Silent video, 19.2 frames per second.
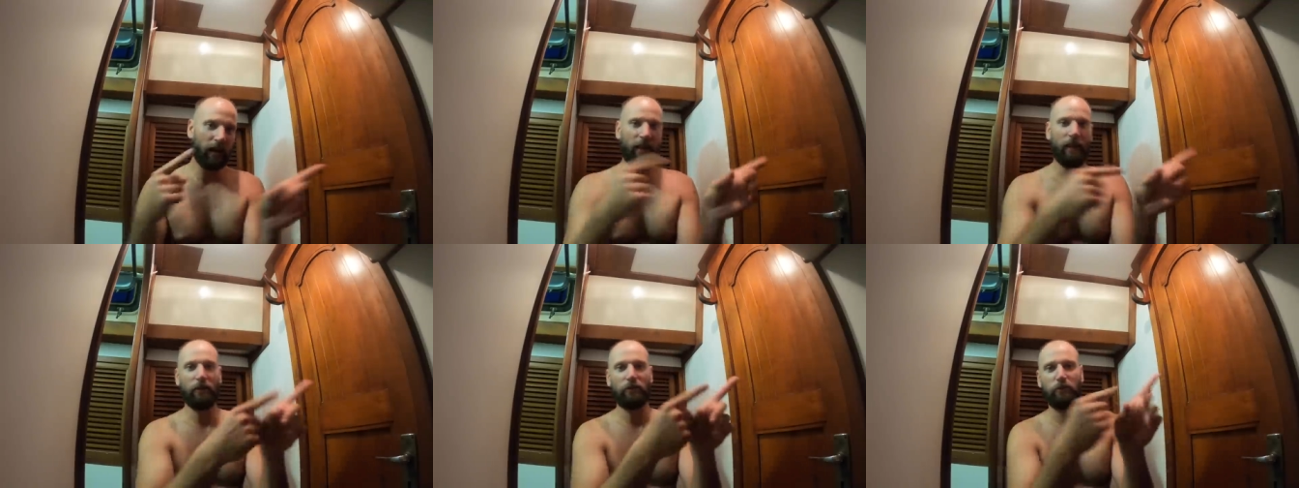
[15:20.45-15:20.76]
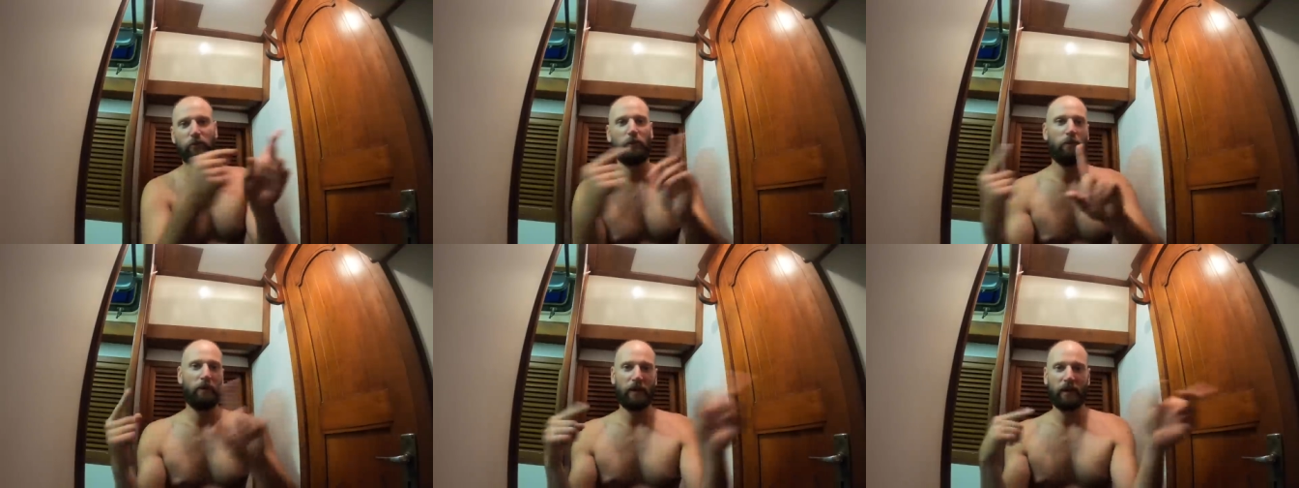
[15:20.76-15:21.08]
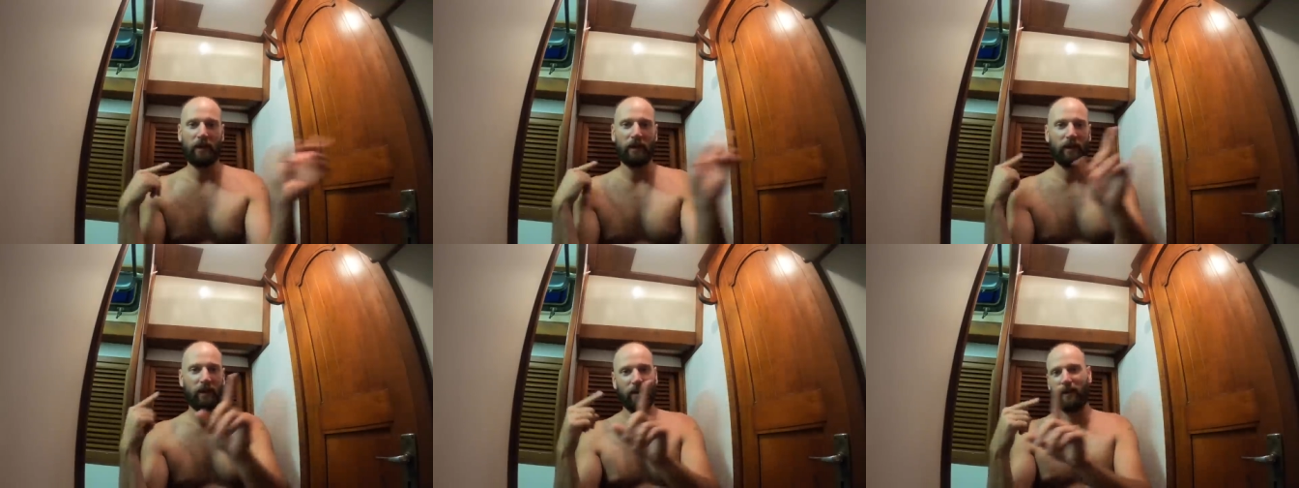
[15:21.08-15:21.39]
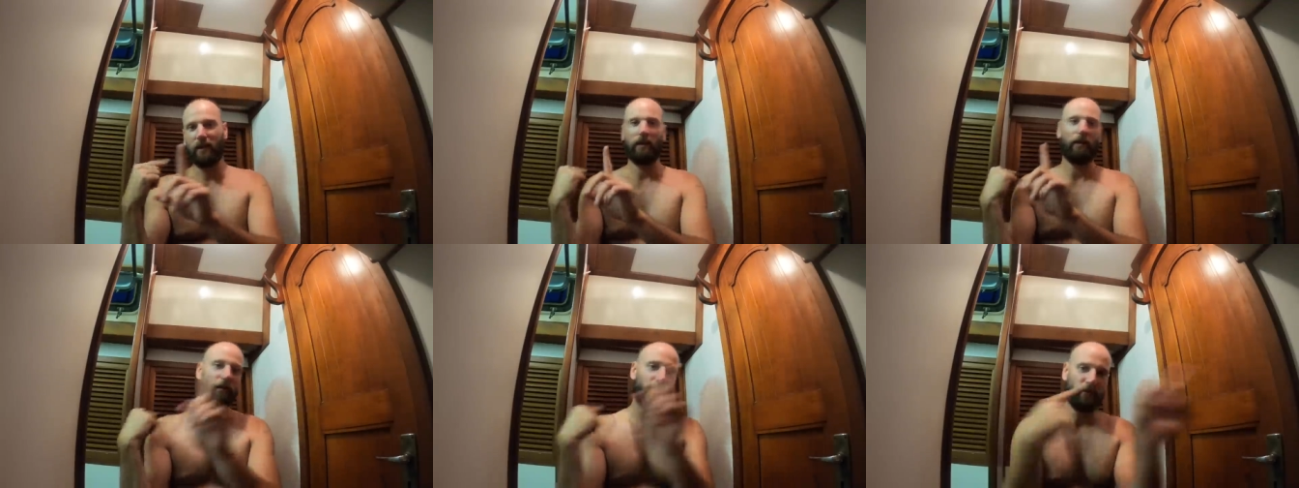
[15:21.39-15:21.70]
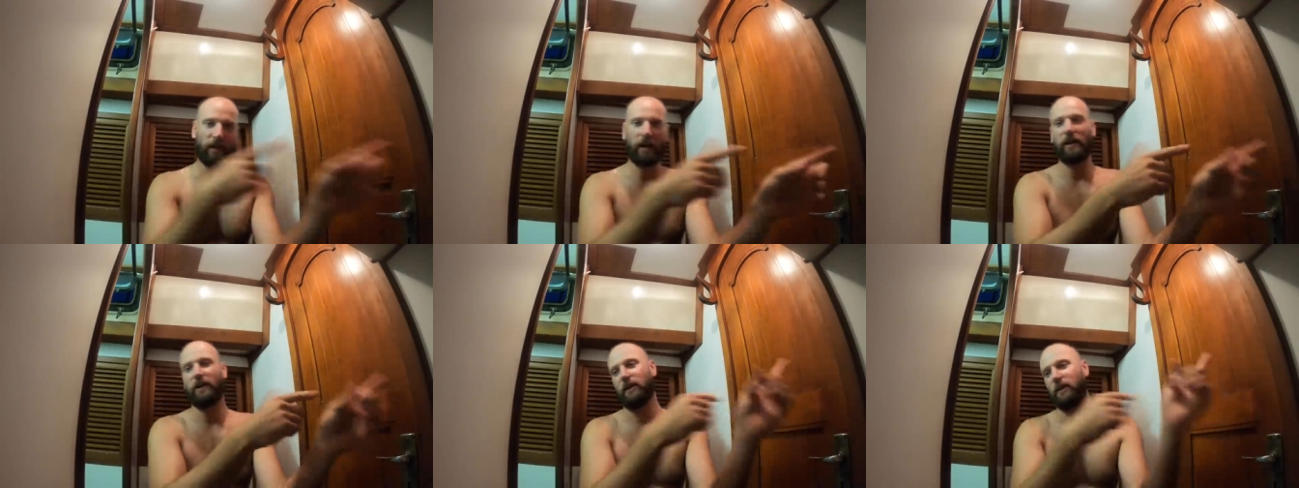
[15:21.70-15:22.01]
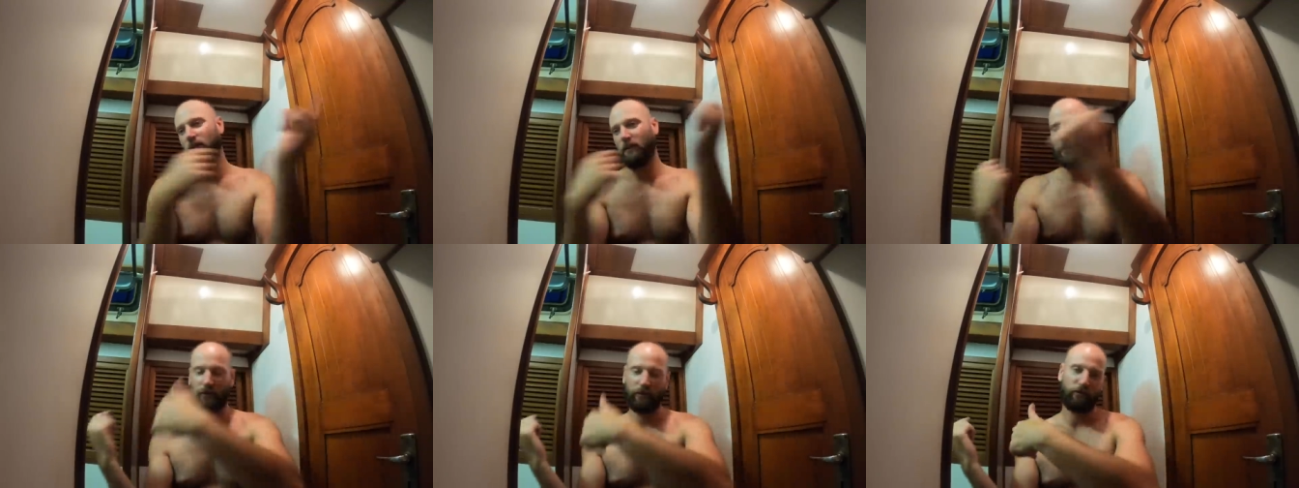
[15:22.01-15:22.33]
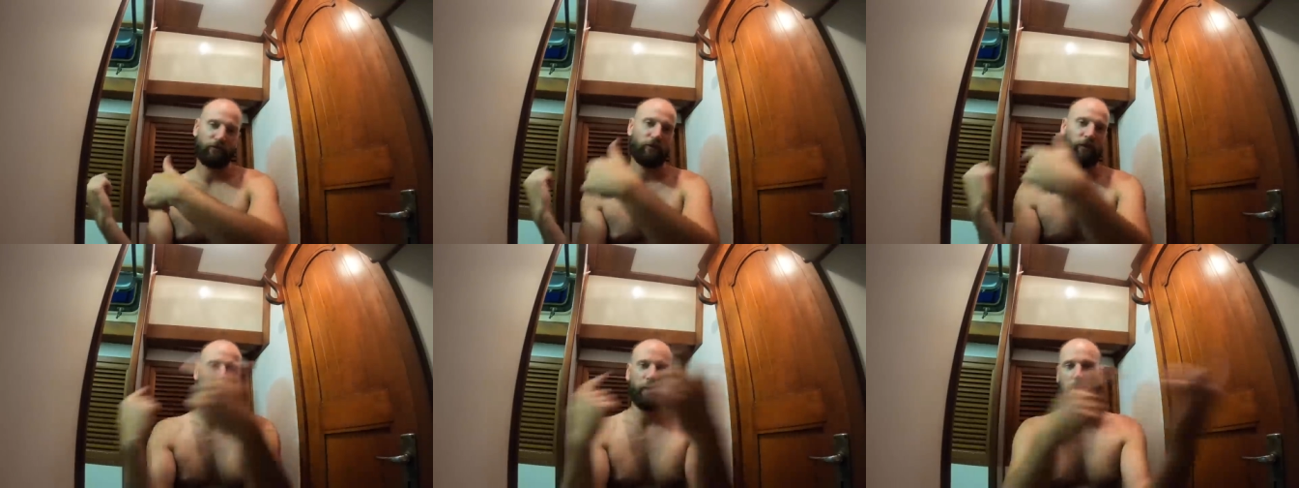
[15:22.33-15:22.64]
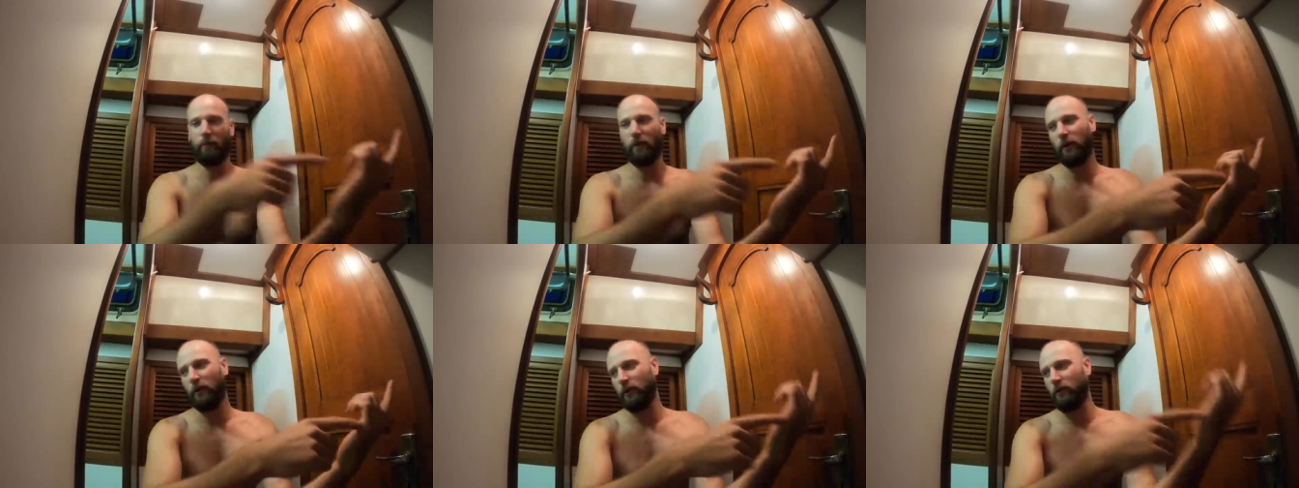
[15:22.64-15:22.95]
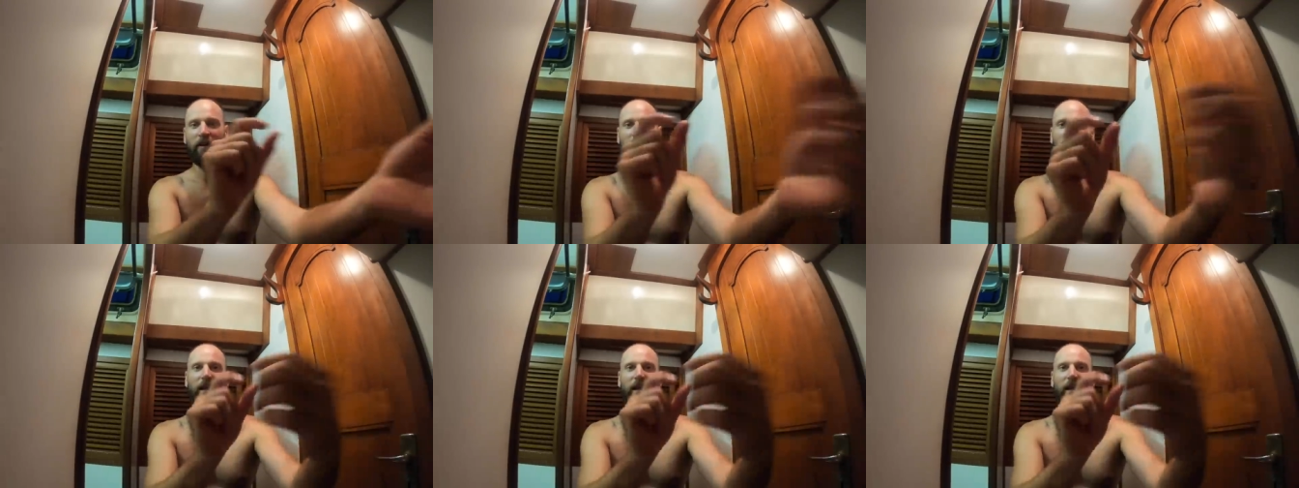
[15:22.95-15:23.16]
They were swimming, they uh, were darting across the front of the boat.